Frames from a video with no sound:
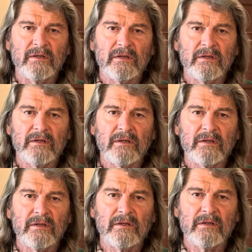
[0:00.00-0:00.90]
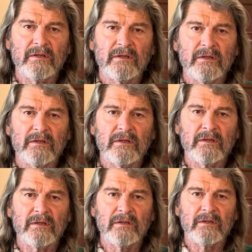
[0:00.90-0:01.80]

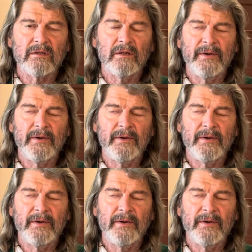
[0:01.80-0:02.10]
(no one is talking)